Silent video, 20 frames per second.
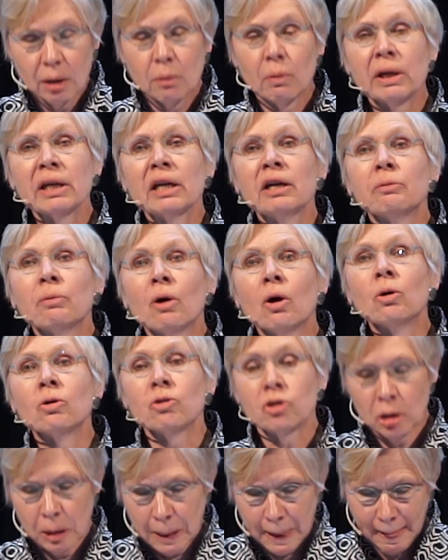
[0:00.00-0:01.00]
when he
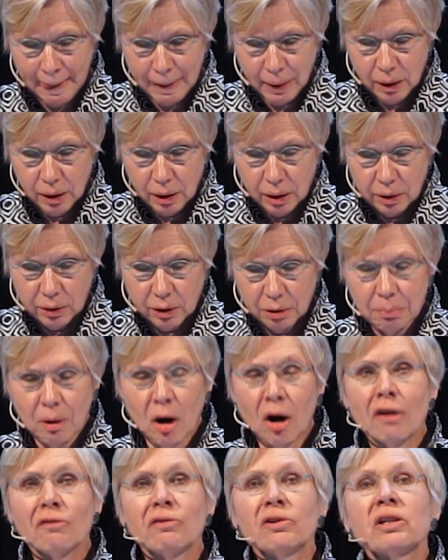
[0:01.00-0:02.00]
wrote, "The
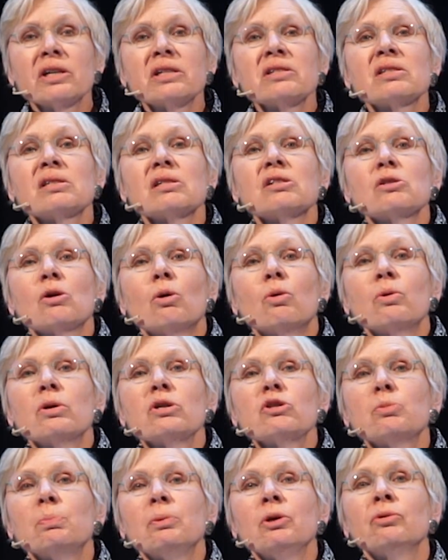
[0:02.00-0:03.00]
marvelous is
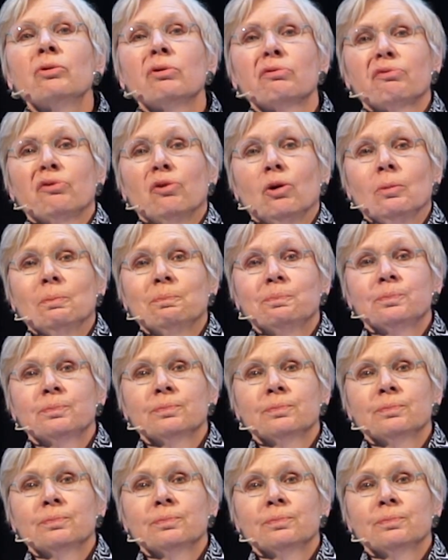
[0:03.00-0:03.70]
always beautiful.